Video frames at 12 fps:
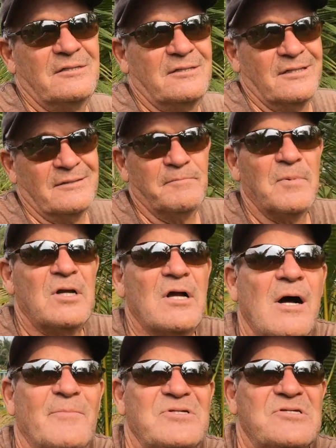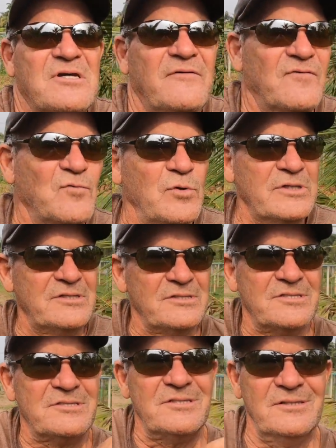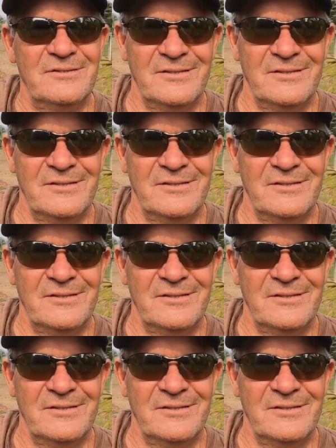to compensate for what this